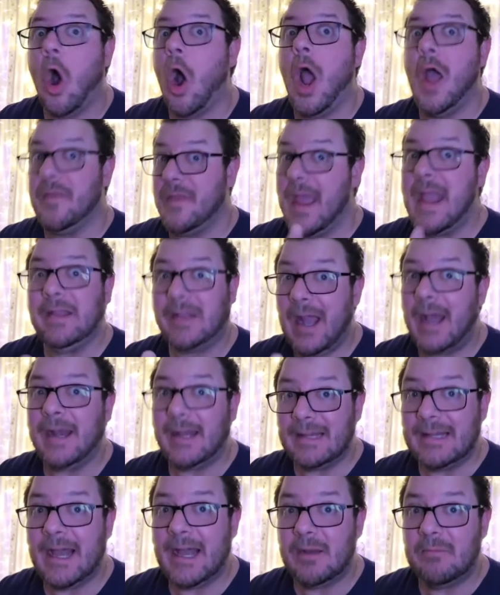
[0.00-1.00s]
And they got
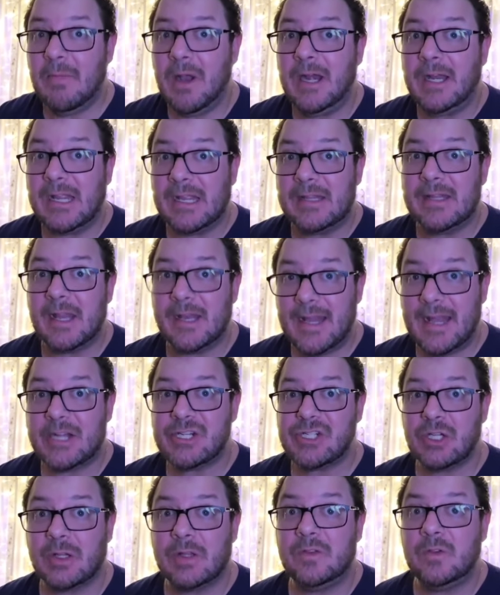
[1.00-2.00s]
a lot of money in the
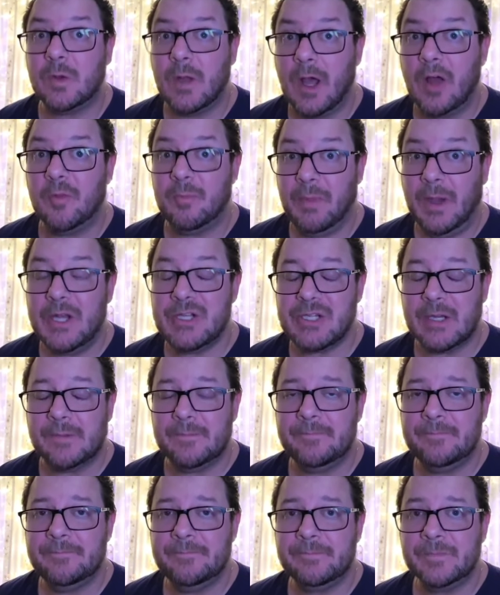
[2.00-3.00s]
National Institute of Health
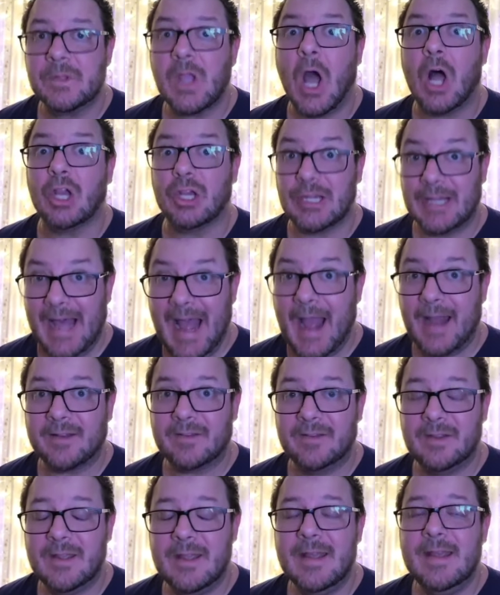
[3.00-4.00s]
budget. A
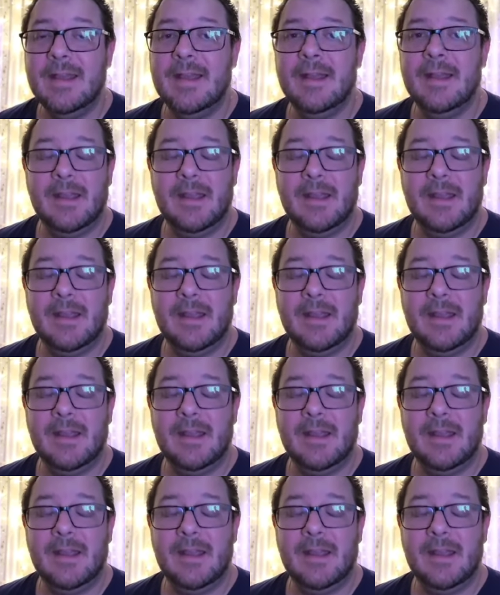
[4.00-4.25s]
lot.